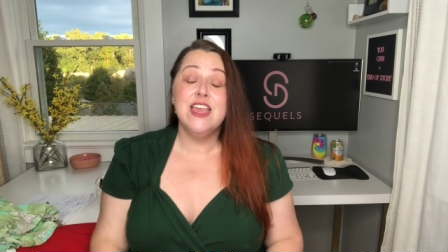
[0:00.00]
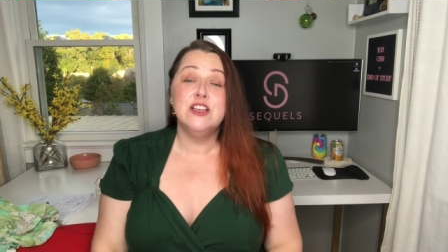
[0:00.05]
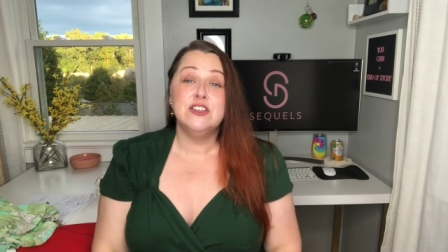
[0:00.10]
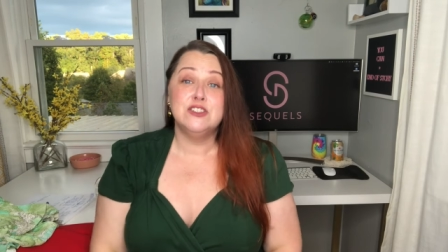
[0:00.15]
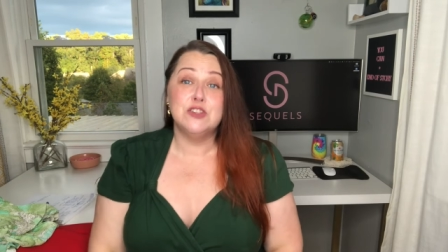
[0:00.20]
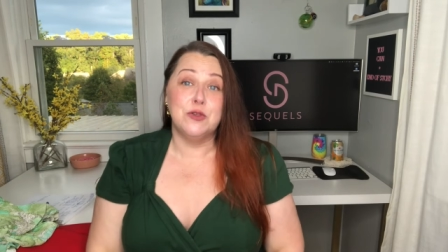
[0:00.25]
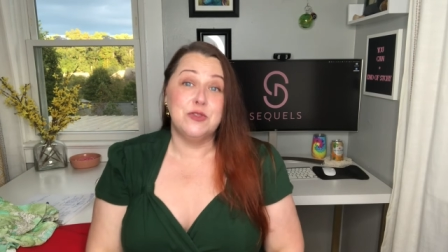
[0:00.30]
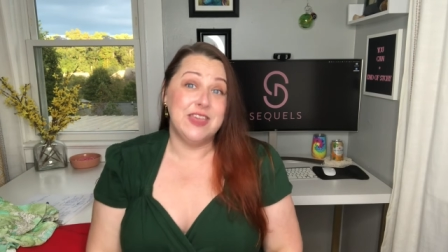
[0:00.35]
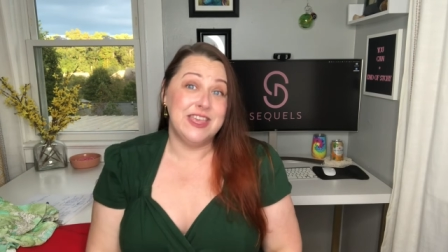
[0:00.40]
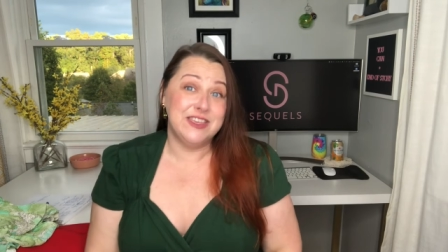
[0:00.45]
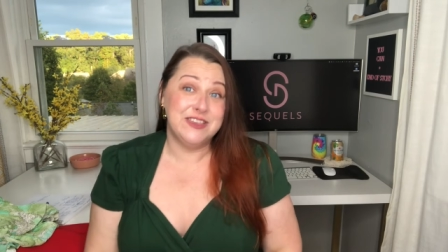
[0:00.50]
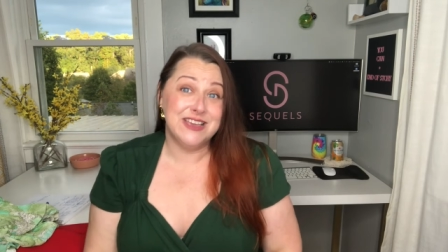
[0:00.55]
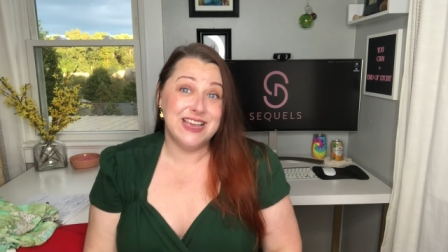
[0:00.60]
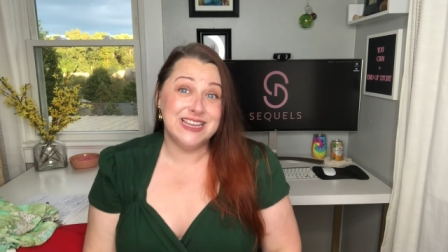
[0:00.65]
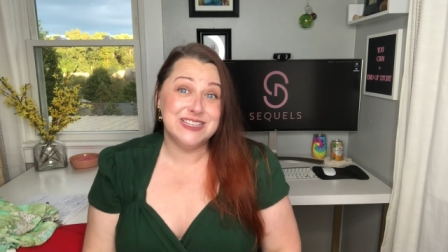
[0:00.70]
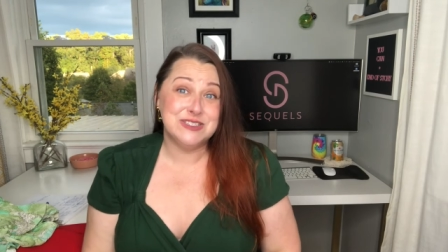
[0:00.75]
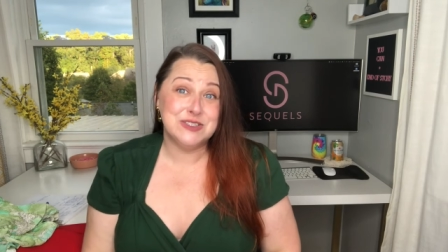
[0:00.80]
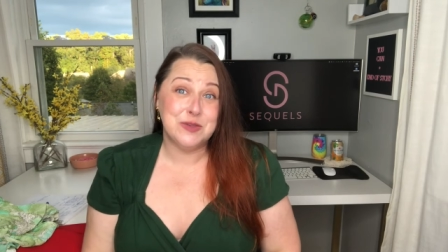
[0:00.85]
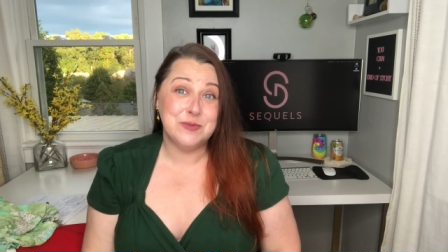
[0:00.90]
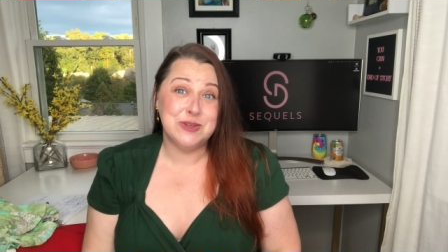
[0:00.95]
So thank you
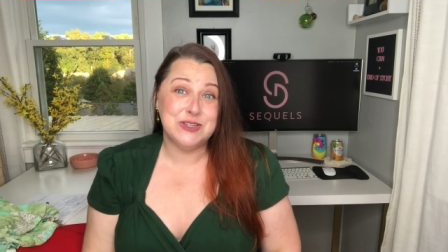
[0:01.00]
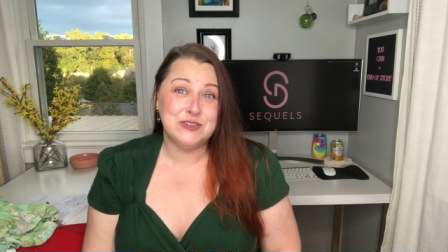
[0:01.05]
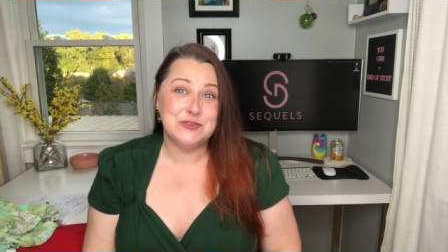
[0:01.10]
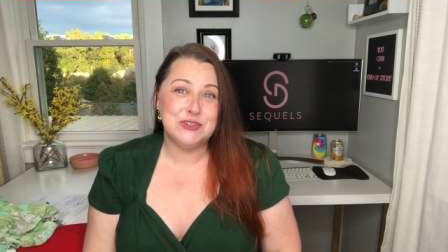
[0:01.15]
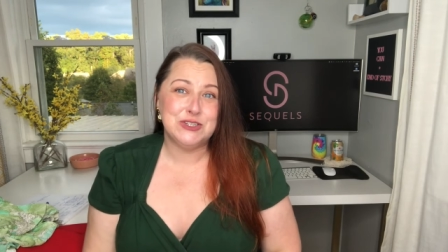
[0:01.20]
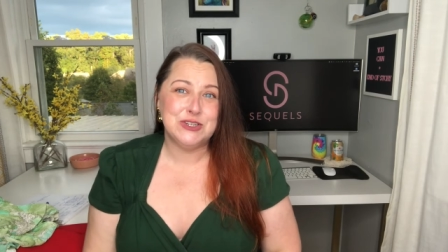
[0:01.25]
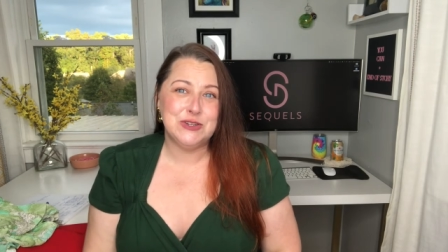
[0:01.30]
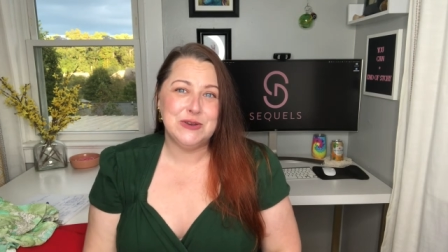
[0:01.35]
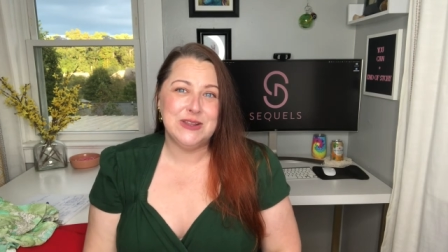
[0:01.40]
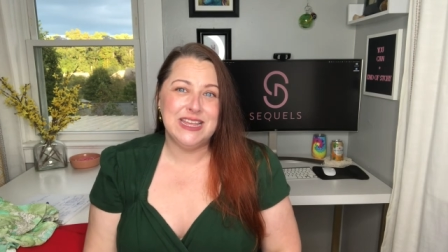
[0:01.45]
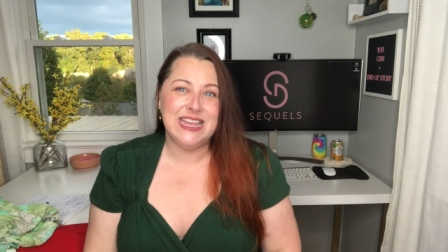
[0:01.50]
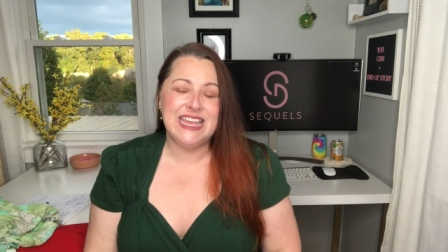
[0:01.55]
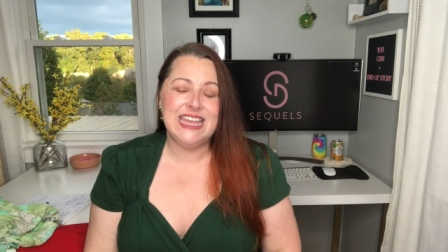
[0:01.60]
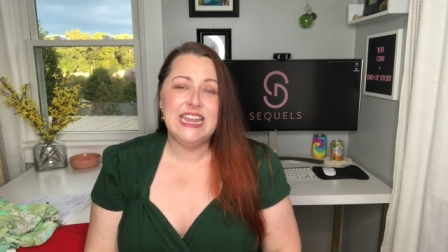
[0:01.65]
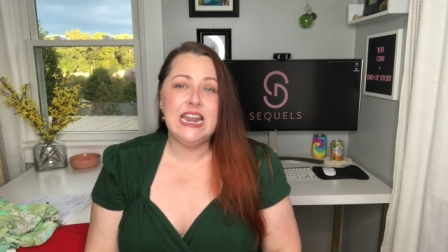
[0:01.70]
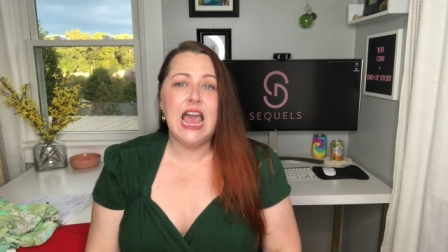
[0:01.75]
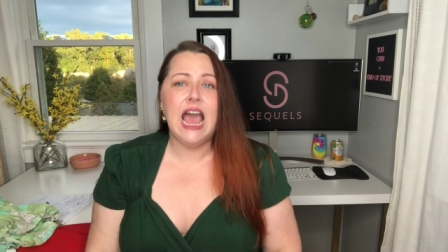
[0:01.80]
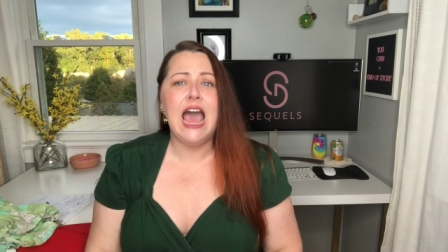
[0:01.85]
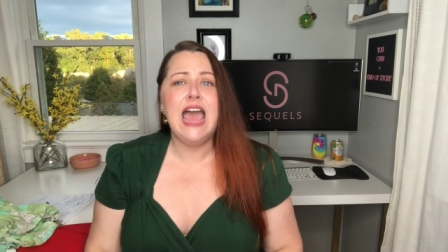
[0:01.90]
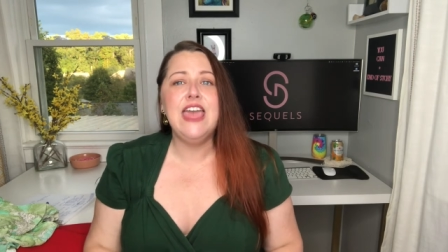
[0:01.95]
guys so much for tuning
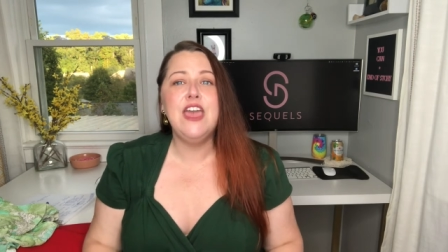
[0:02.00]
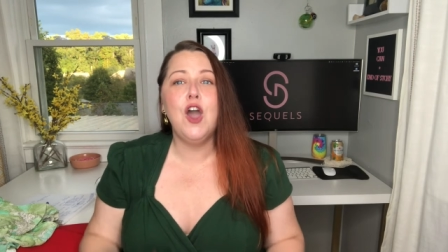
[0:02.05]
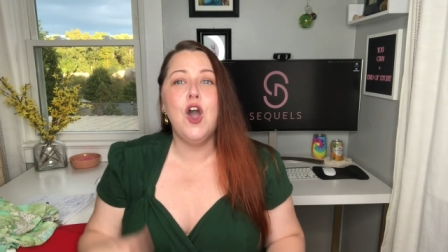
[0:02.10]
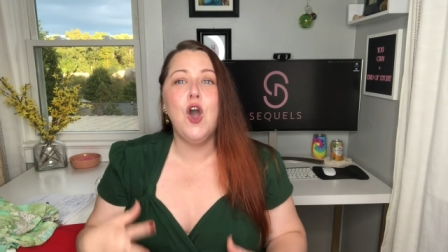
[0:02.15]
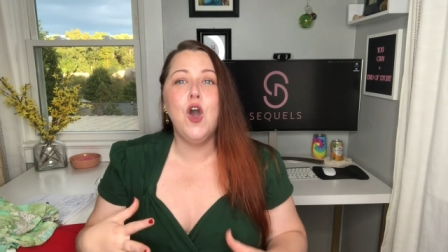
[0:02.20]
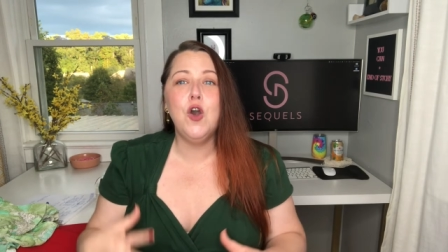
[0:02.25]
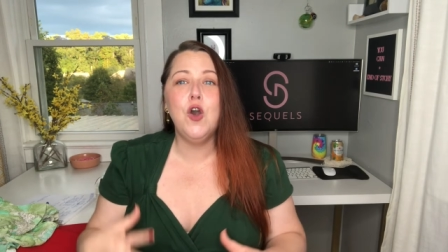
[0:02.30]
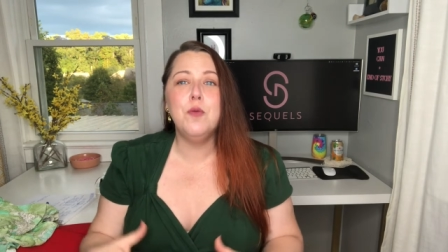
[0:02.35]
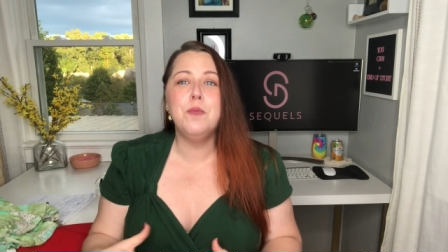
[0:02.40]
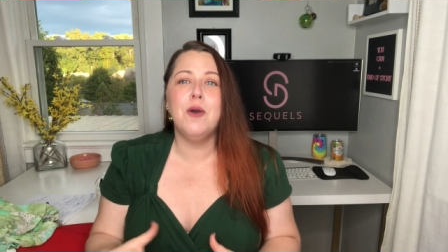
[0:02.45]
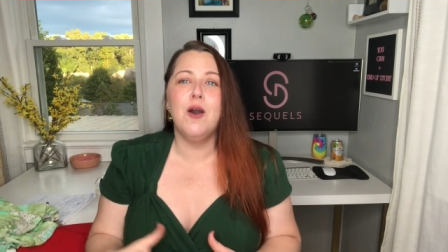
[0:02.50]
in. I hope